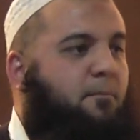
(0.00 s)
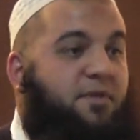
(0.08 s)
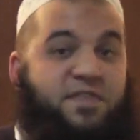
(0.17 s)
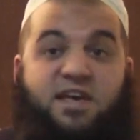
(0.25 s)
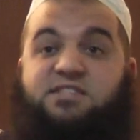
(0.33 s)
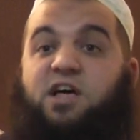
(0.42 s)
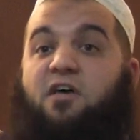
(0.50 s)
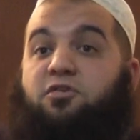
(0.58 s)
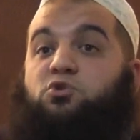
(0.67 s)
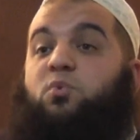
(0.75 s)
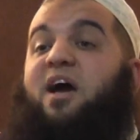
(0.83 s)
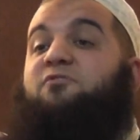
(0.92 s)
But these are
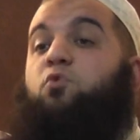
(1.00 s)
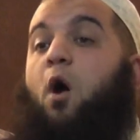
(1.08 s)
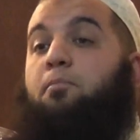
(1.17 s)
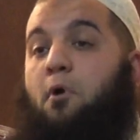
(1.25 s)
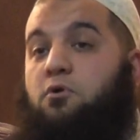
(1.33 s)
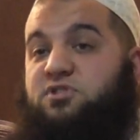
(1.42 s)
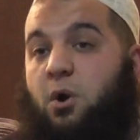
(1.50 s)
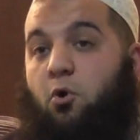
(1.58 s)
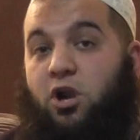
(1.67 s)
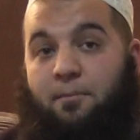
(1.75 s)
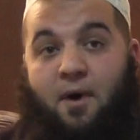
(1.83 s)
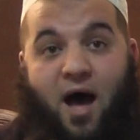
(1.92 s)
things we have to approach our
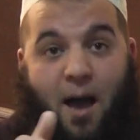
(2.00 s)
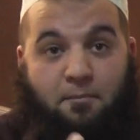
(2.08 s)
ulama.